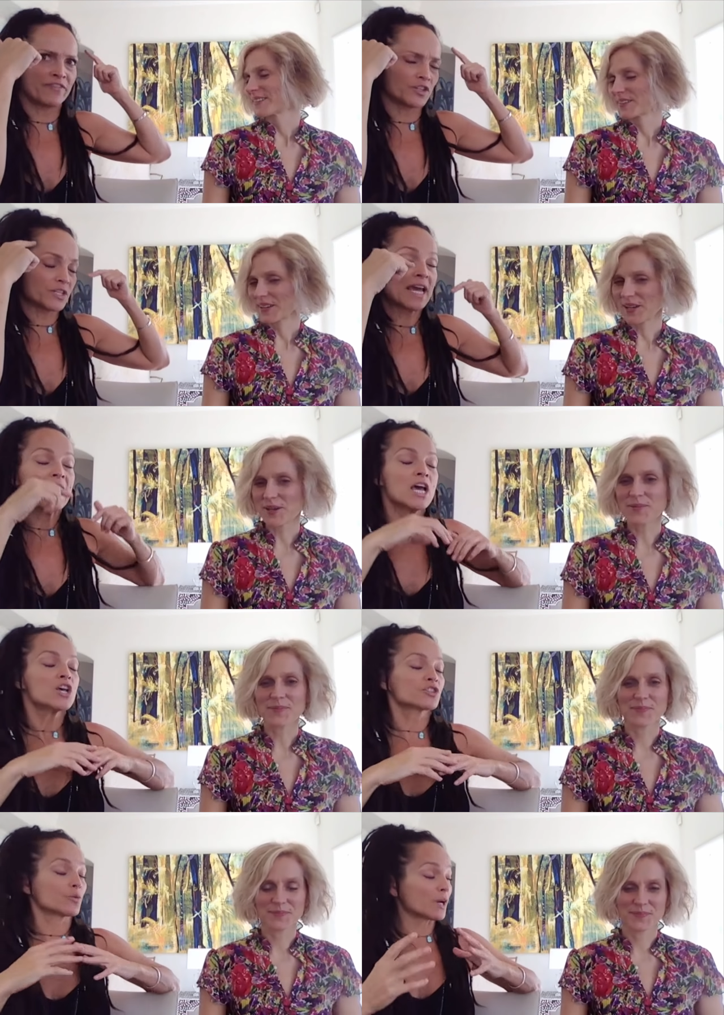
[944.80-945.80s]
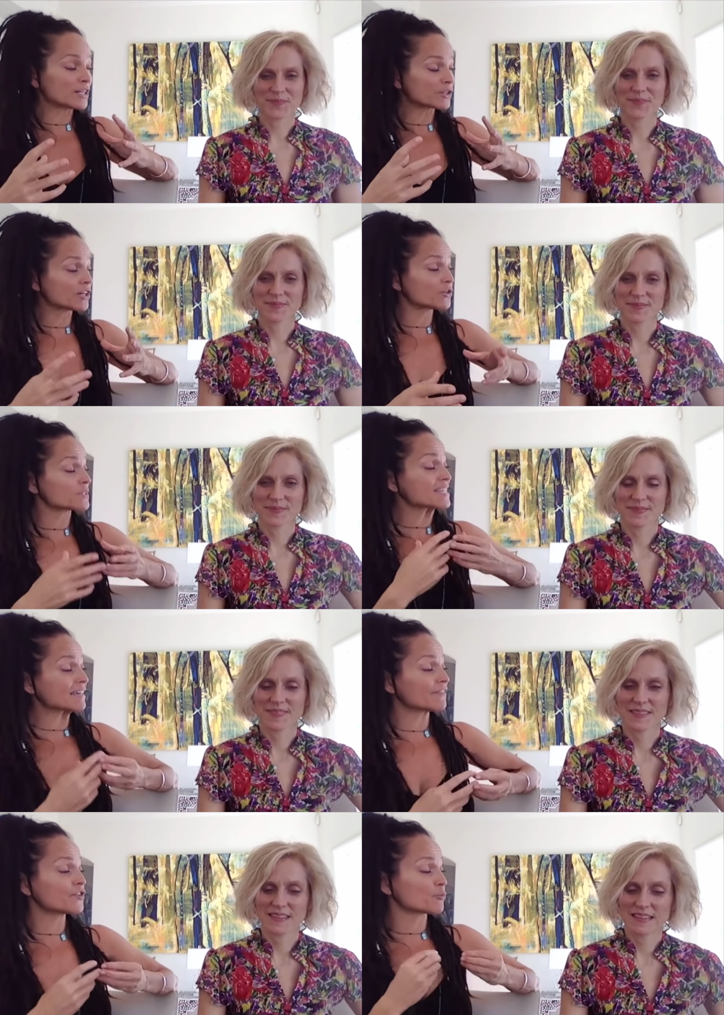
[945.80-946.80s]
Speaker 1: I feel so. What I try to do is
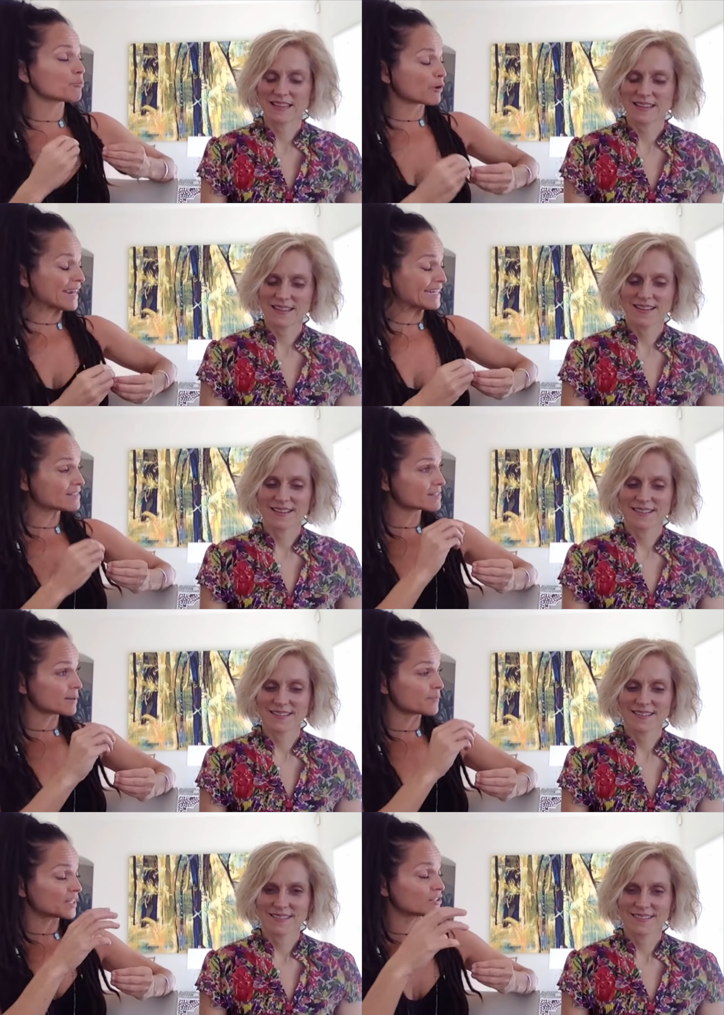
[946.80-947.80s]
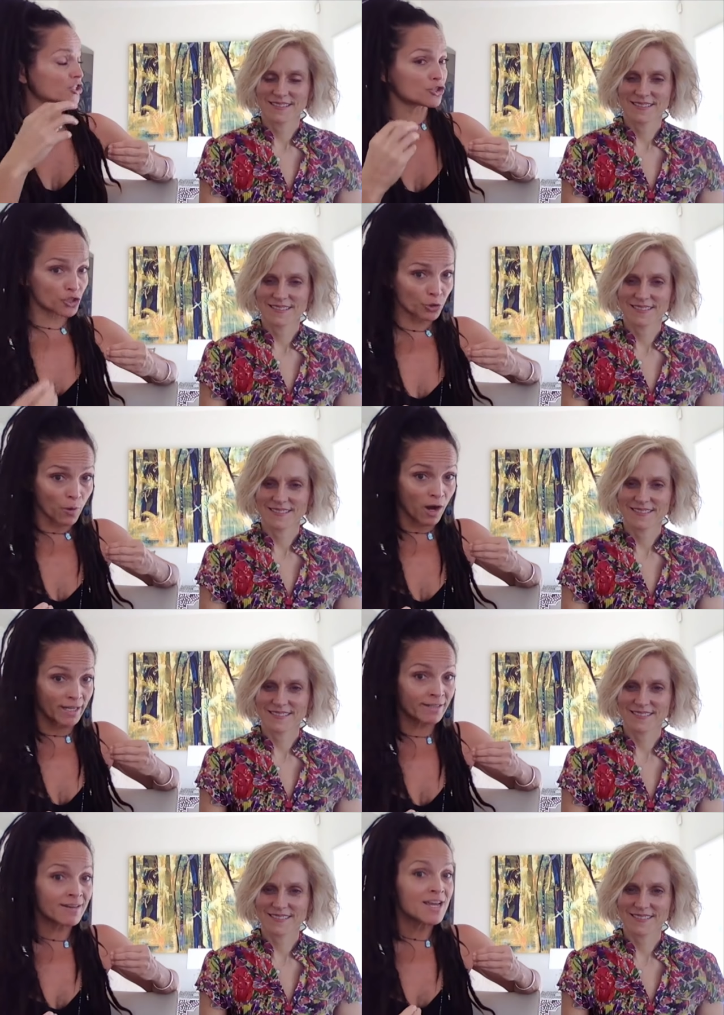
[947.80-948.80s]
give your brain something to chew
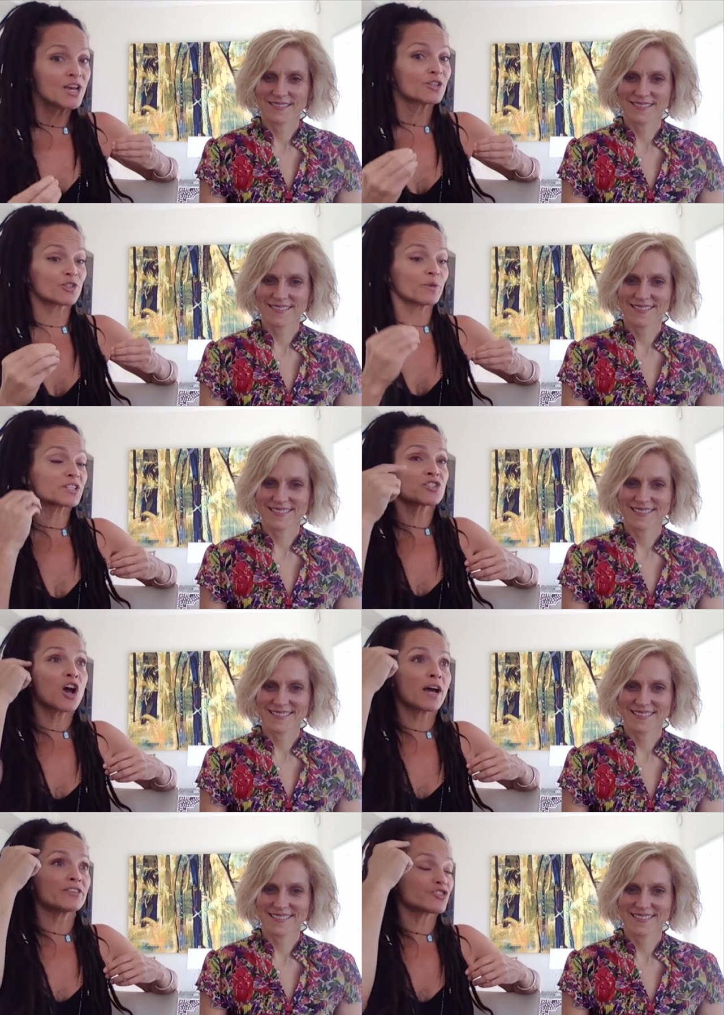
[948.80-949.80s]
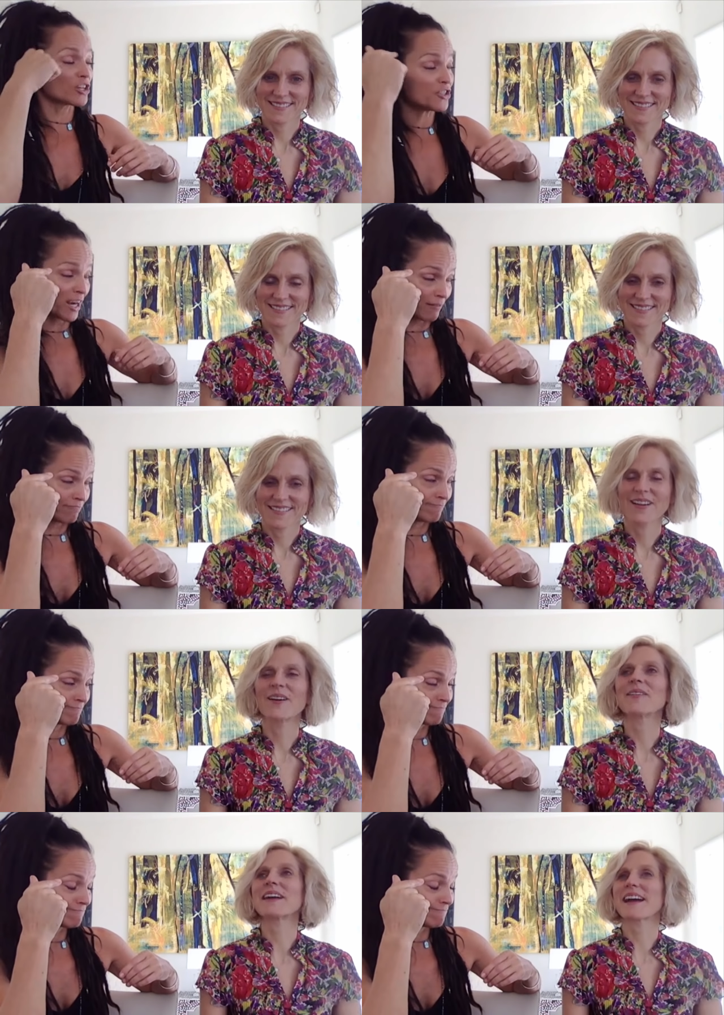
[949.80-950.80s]
on, so it's not judging.
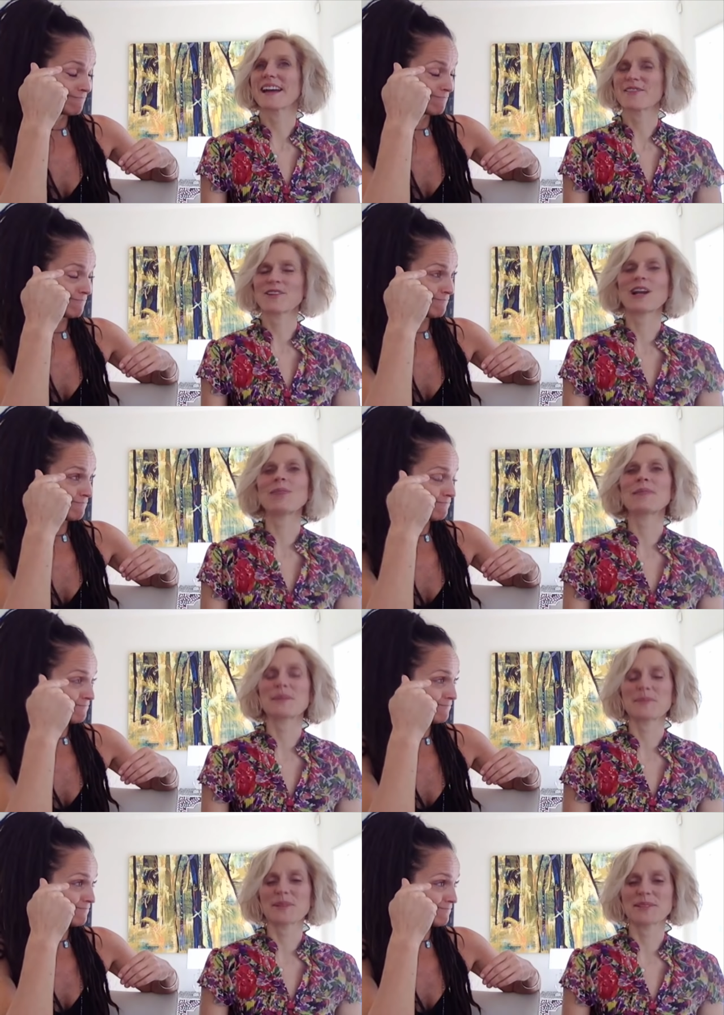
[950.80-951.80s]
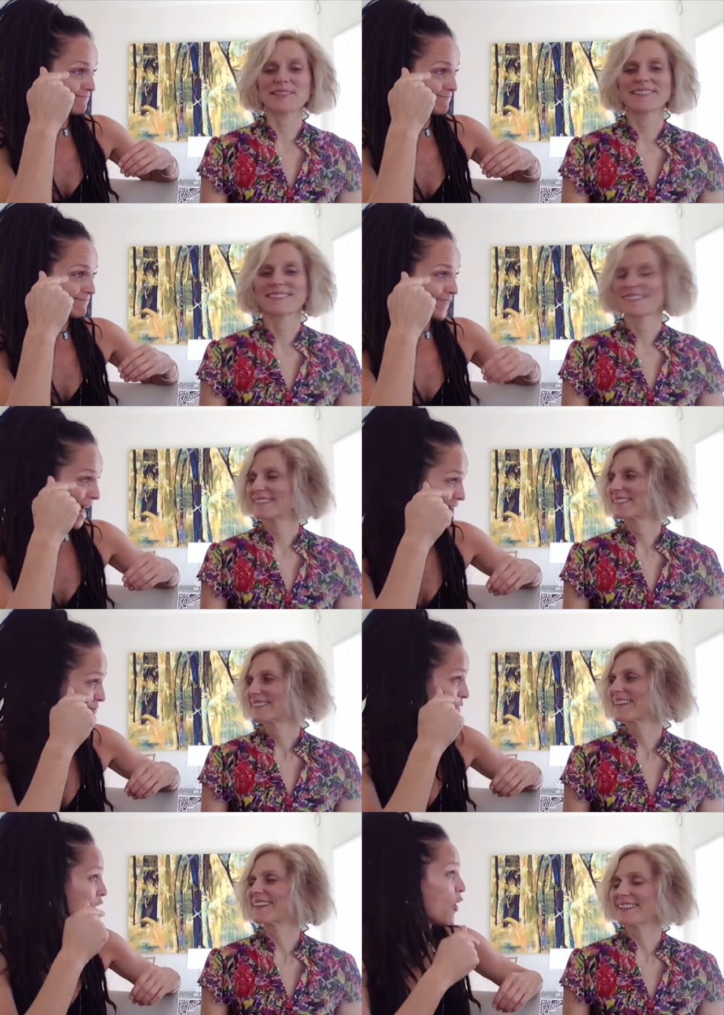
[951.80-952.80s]
Speaker 2: Okay, I forgot about that part
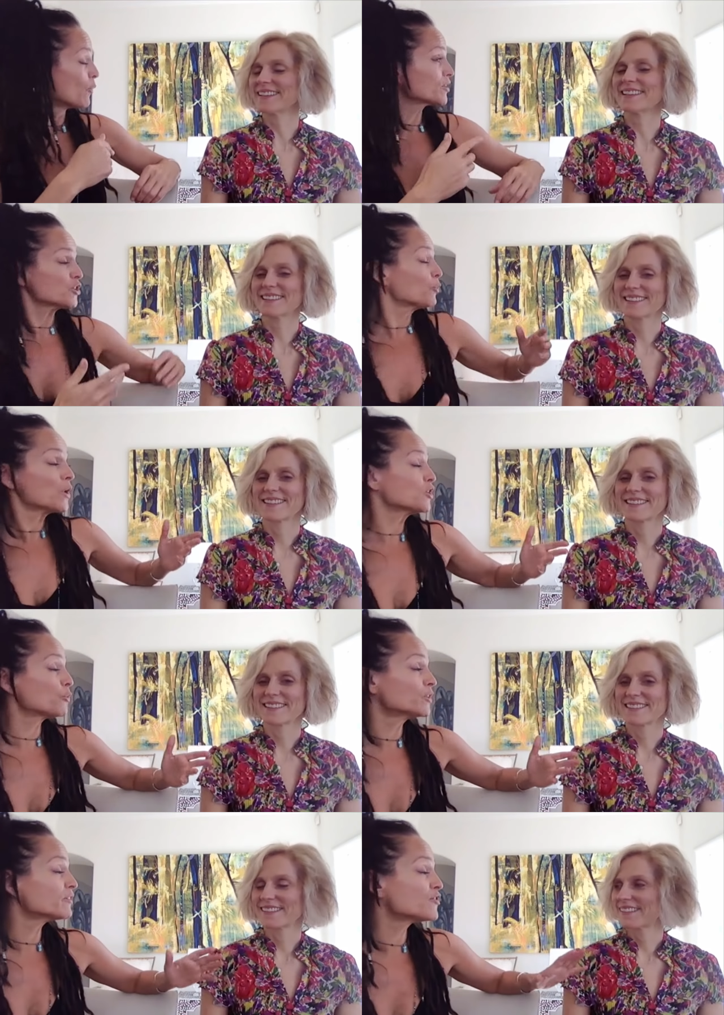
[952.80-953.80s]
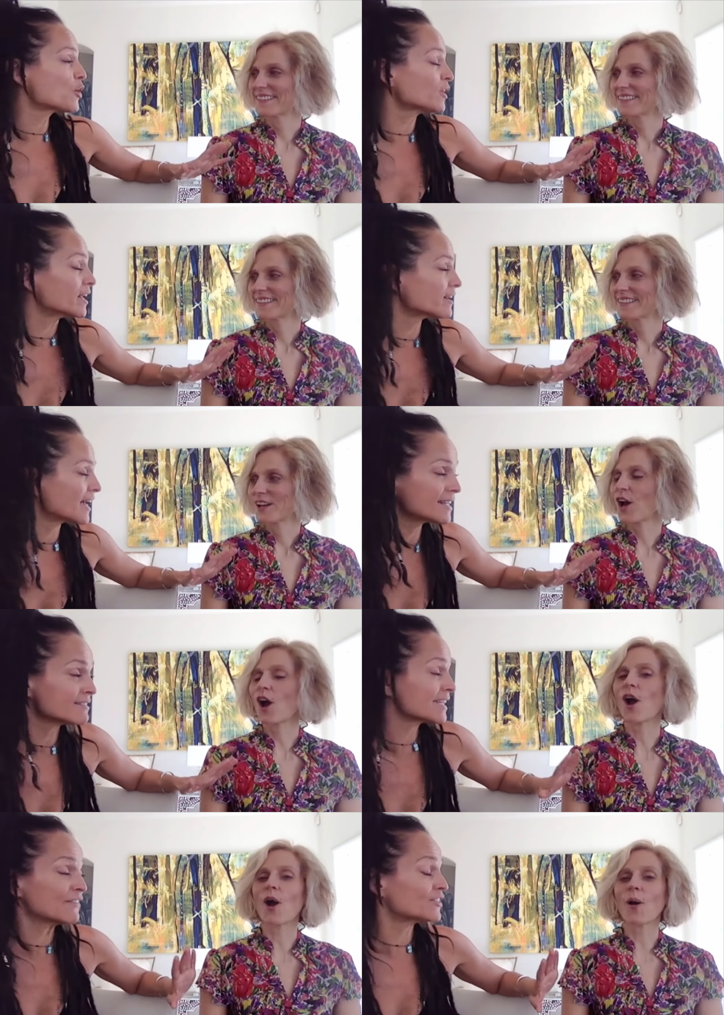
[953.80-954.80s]
Speaker 1: right? Uh-huh. Well, you you wouldn't have known it. I didn't
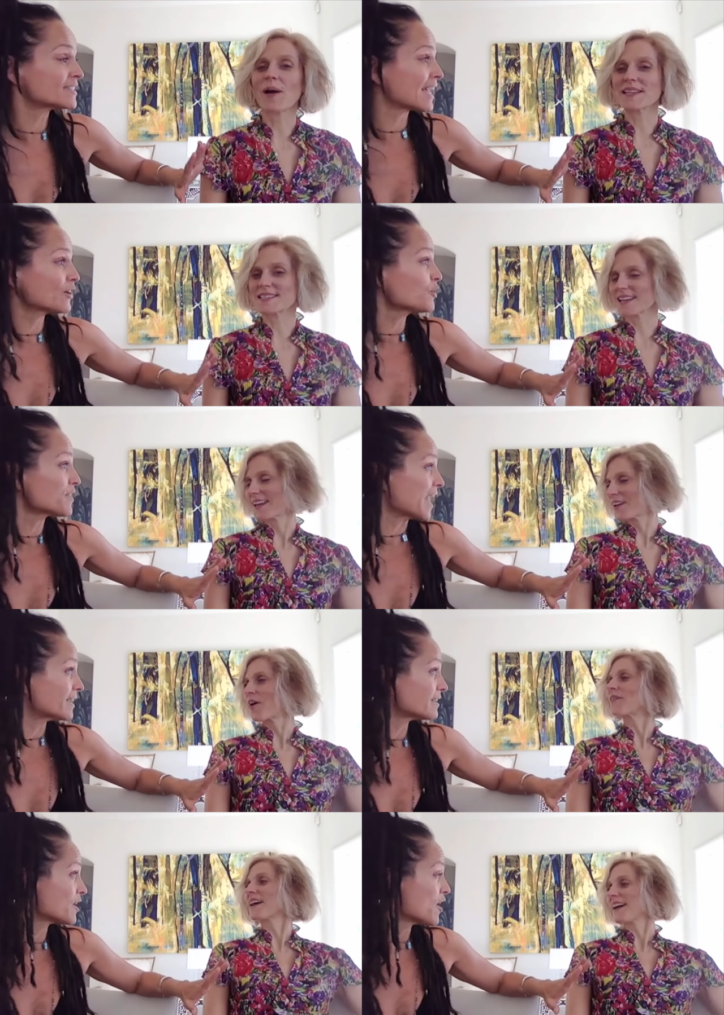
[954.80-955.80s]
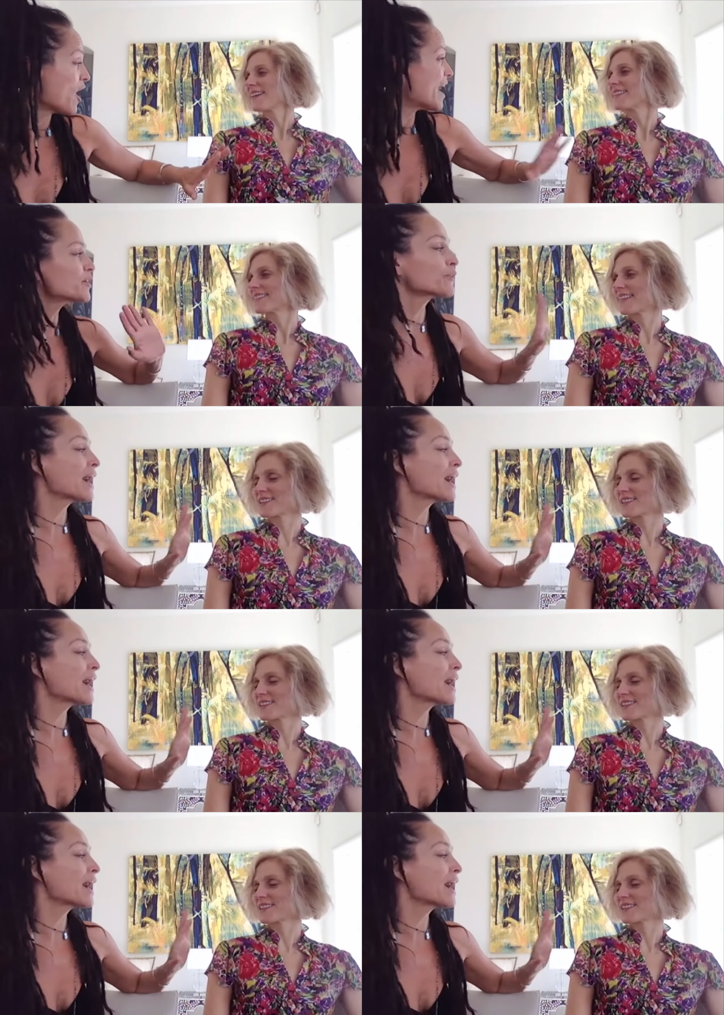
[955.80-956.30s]
even oh, tell you that. Okay. I don't